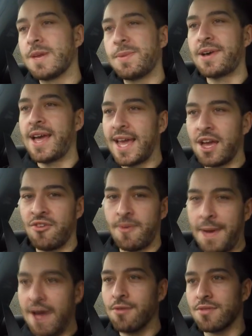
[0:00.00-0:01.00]
me about 800
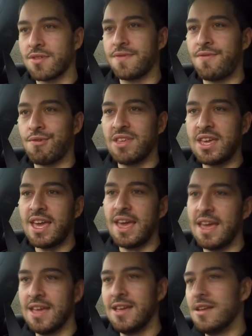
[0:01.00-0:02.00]
pounds for the year
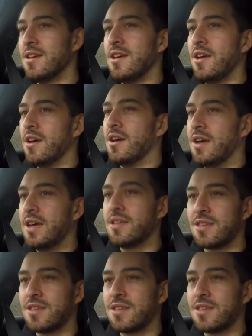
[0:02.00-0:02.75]
uh,